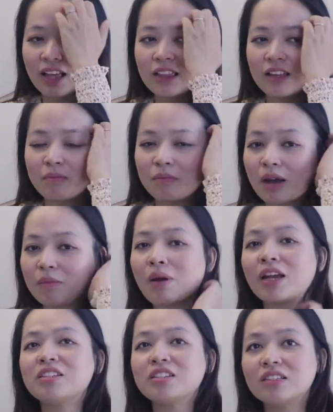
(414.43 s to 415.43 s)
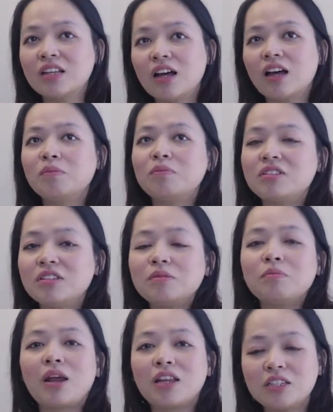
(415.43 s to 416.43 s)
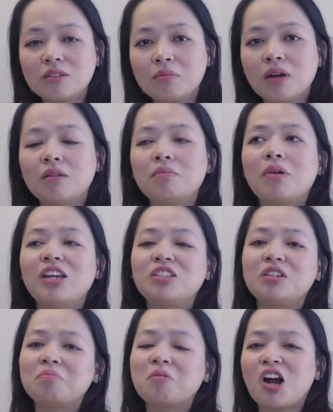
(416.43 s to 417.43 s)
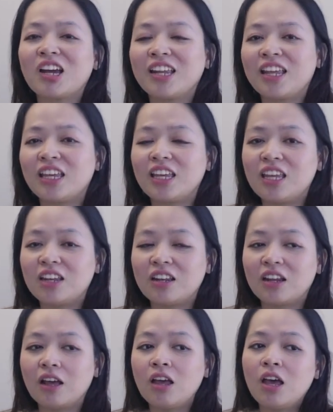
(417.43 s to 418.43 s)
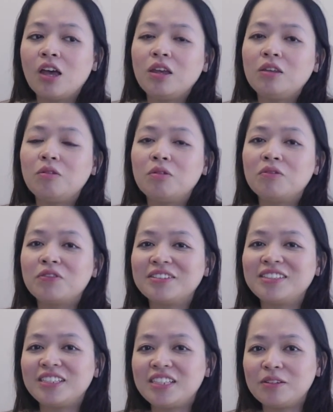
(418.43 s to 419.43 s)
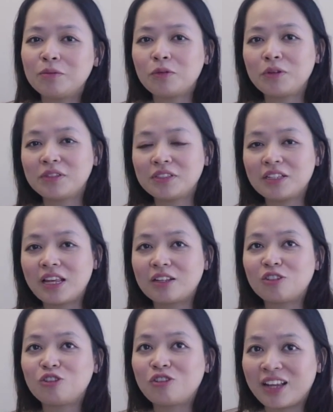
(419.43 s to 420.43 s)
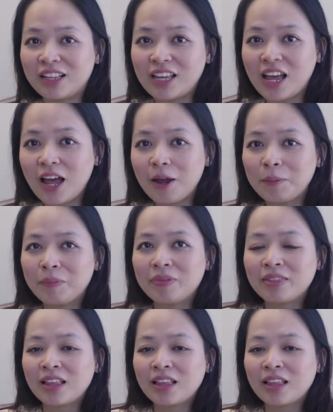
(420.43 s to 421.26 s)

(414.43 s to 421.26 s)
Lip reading: I learned my Bachelor of Business Management, major in marketing in University of Queensland, Australia,